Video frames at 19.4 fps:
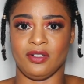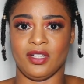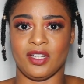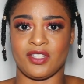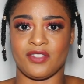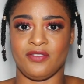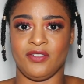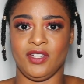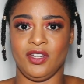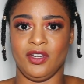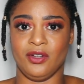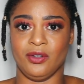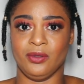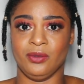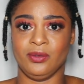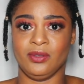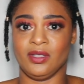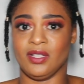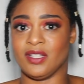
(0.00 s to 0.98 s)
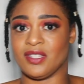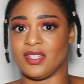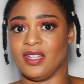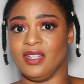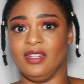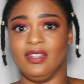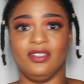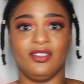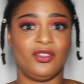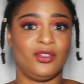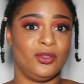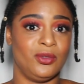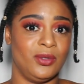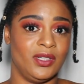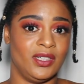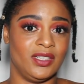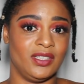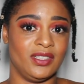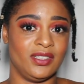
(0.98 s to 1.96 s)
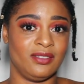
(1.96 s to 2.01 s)
next video. Let's get into
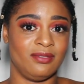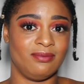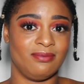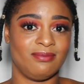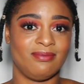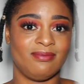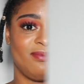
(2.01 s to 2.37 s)
it.